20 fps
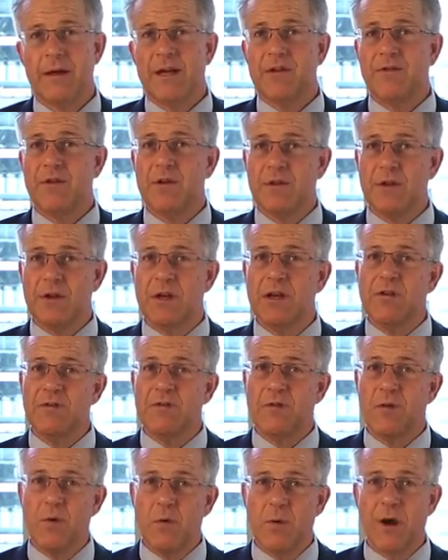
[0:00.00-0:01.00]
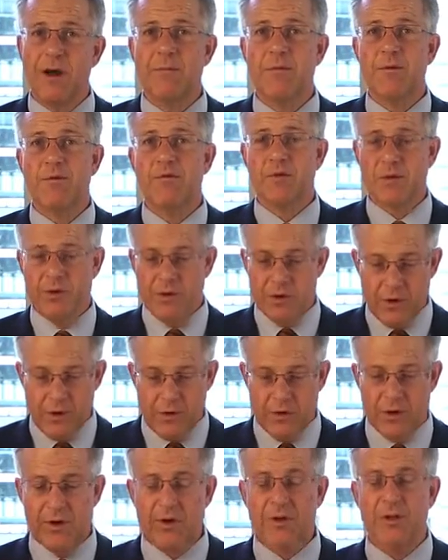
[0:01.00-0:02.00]
If you're looking for a wiper for your
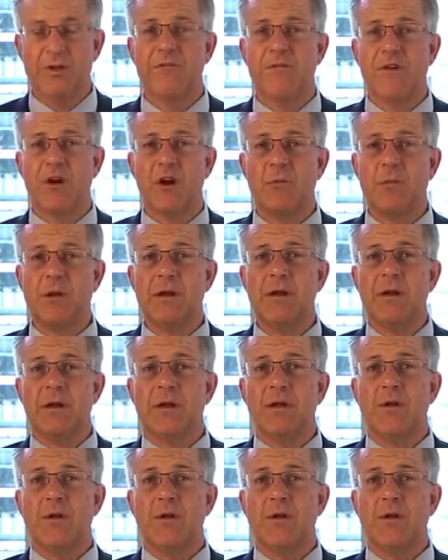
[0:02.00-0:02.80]
critical environment,